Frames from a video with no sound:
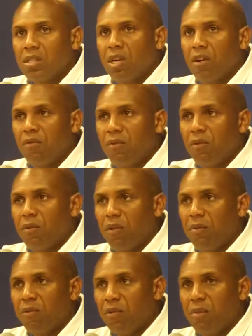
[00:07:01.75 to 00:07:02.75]
stuff
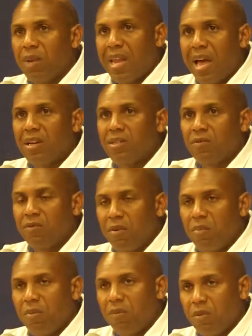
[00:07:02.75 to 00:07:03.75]

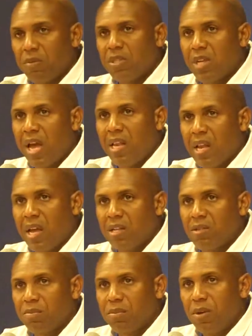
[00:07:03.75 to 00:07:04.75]
from the
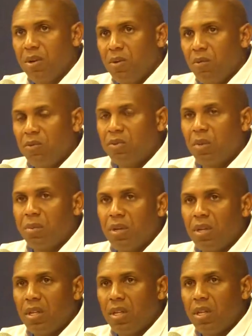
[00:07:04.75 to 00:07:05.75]
sidelines with some
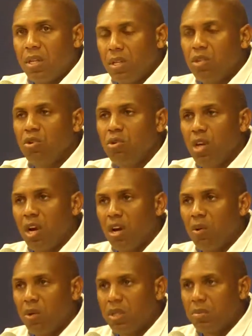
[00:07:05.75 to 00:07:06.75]
of the two
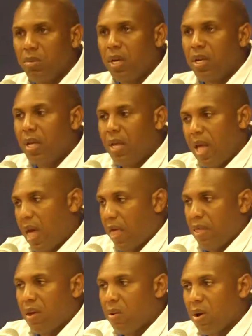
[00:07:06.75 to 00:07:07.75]
younger ones. But
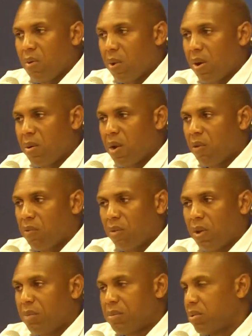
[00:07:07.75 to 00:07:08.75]
I think we can win with all
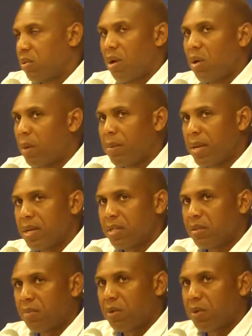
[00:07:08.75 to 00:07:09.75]
three of them. So no, I'm not
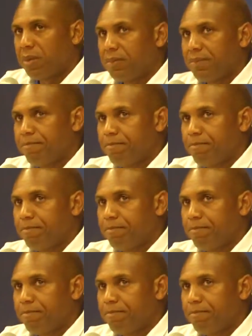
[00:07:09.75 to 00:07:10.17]
disappointed.